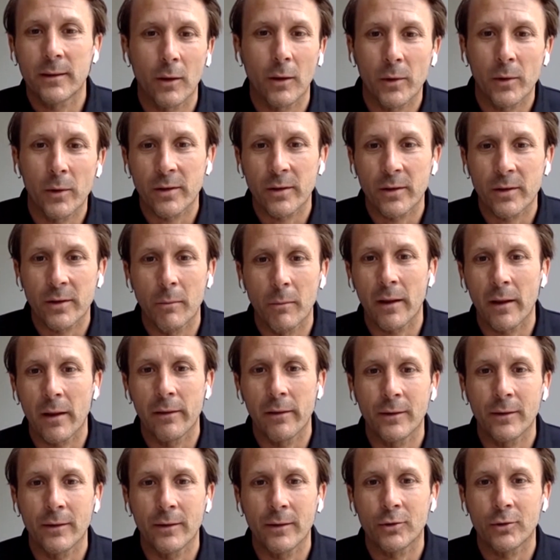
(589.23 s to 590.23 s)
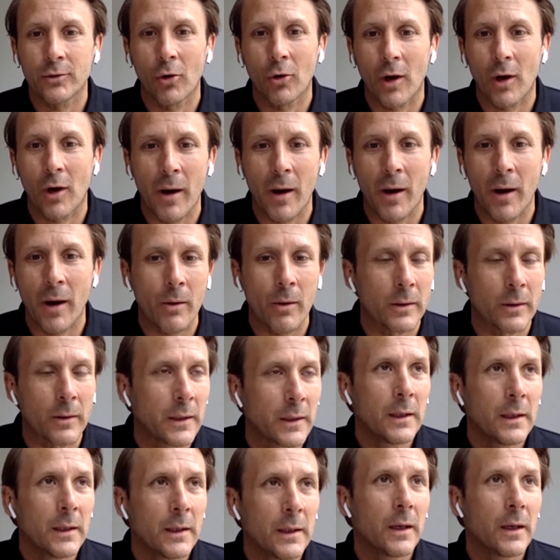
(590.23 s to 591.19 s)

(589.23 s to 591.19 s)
There's always so many things to talk about.